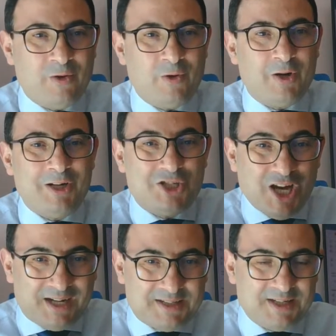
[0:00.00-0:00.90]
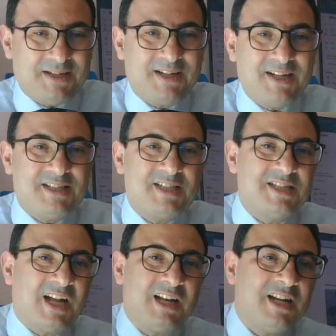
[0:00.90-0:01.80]
rejecting its
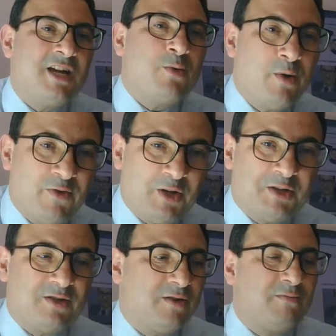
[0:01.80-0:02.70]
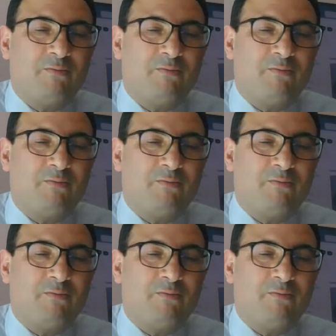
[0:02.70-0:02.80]
null equivalent.